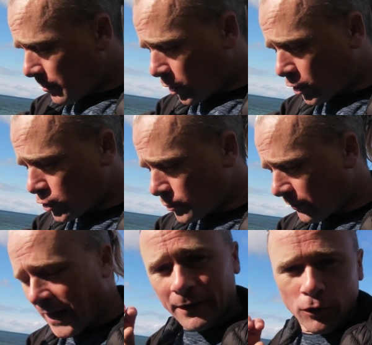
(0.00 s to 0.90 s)
Because
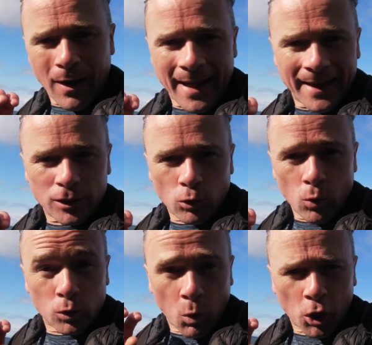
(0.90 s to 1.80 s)
think of your
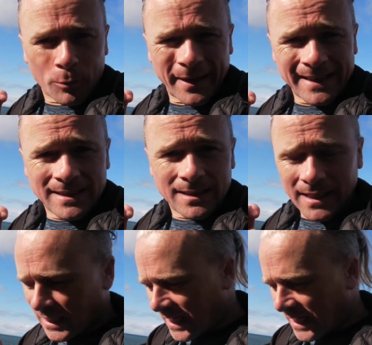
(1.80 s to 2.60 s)
ISO as worker bees,